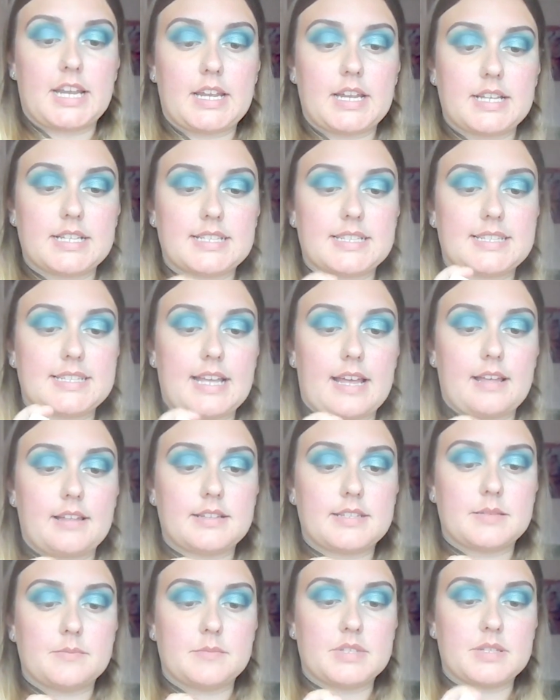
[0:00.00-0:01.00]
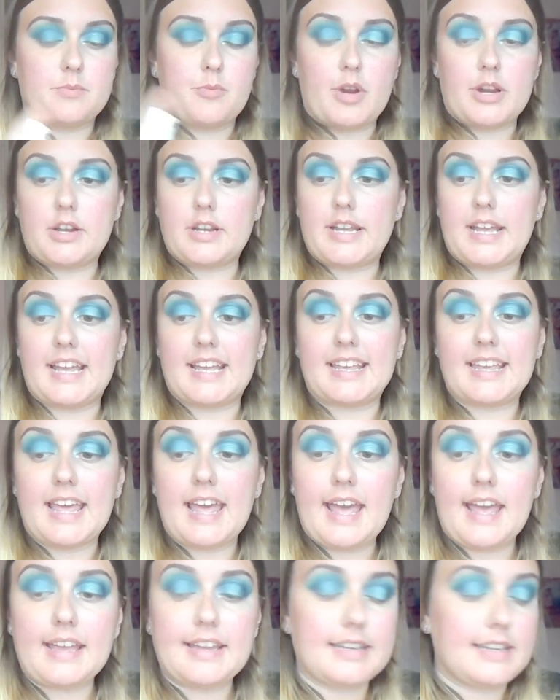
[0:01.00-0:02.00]
to set some spray on it
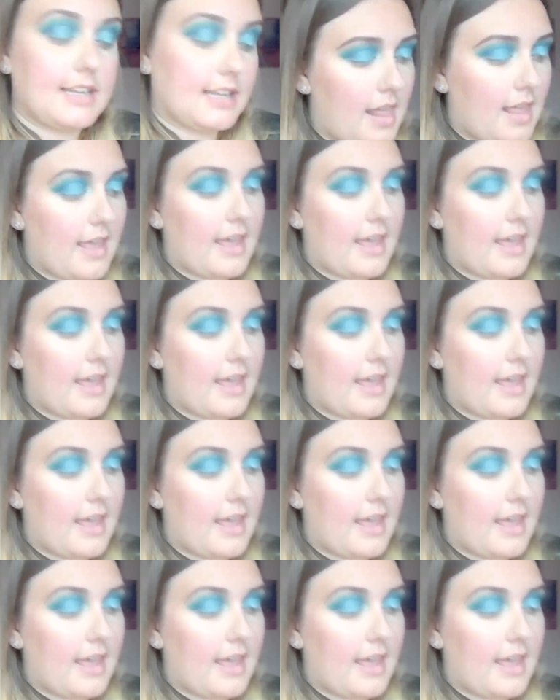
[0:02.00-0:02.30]
again,